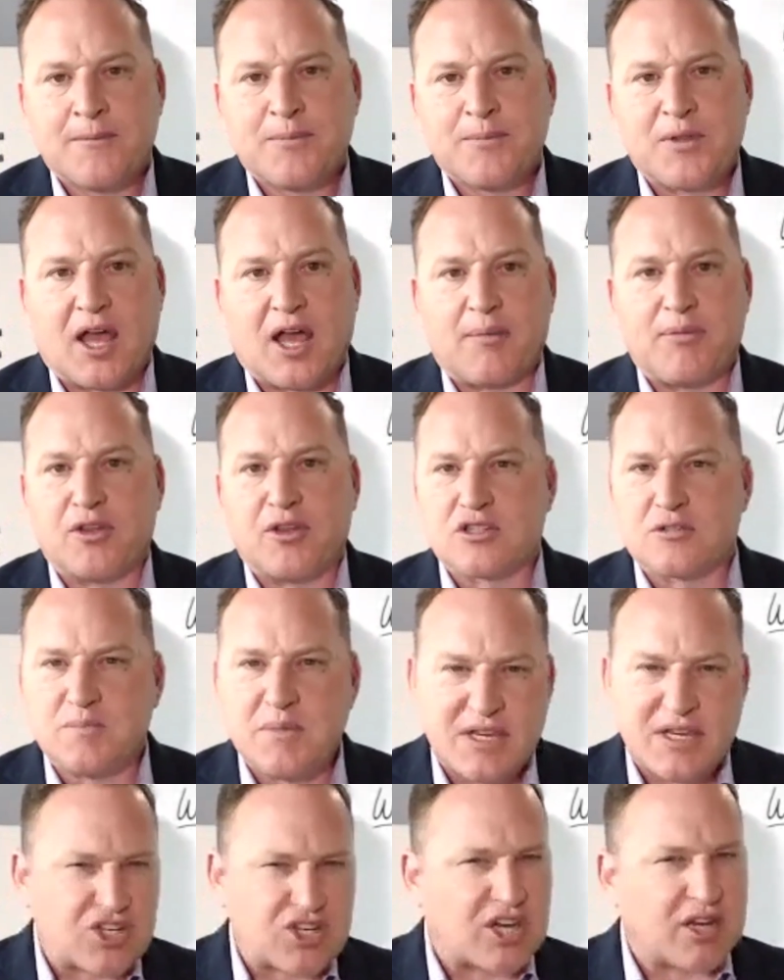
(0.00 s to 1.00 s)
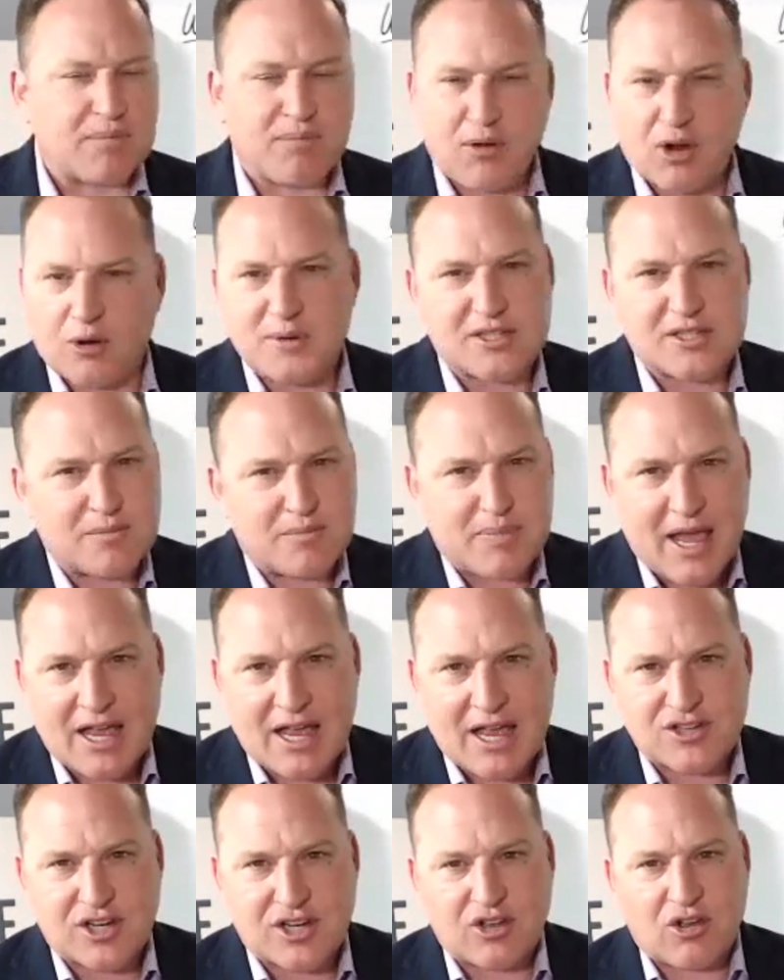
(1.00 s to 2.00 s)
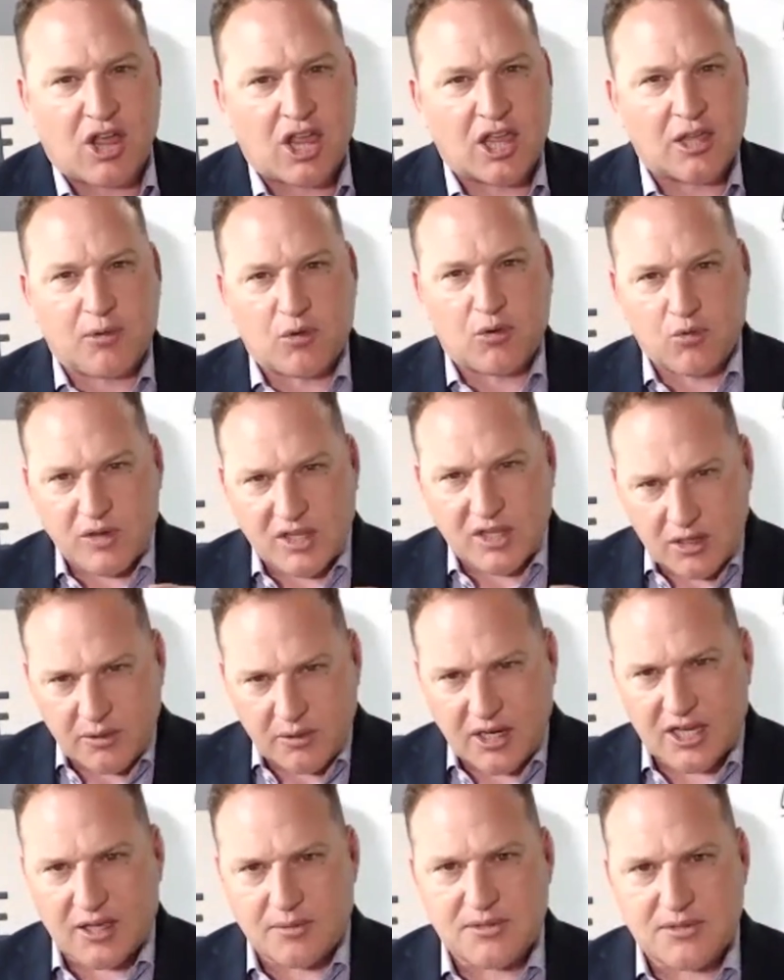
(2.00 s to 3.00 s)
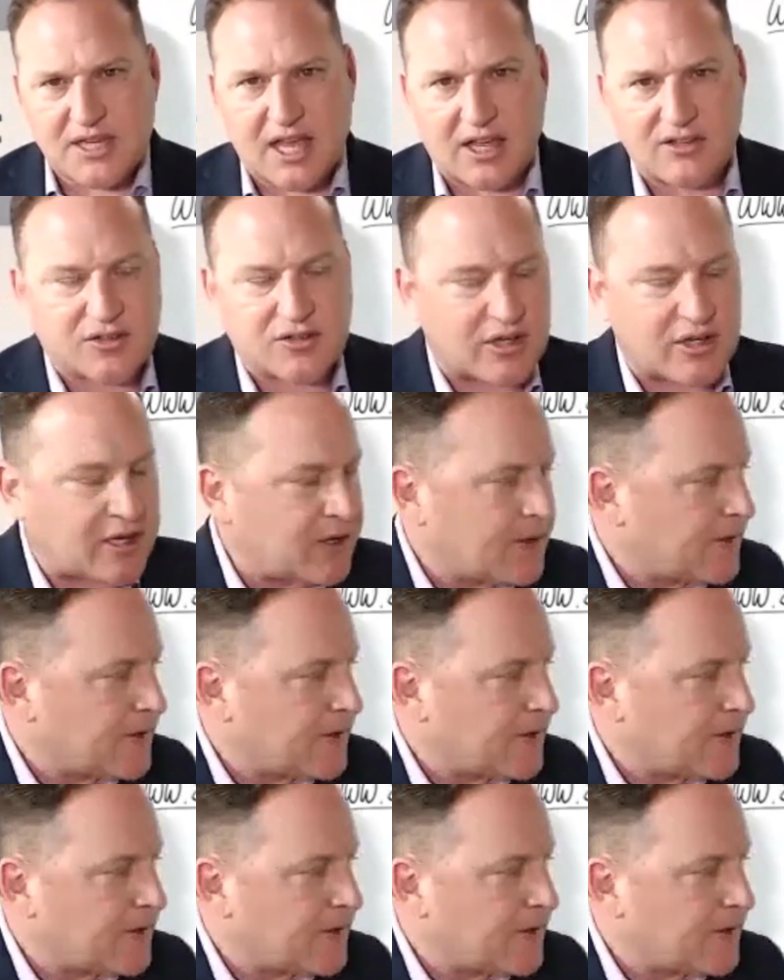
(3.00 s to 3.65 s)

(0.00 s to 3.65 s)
There's mission and purpose and passion and calling, but really when it comes down to it,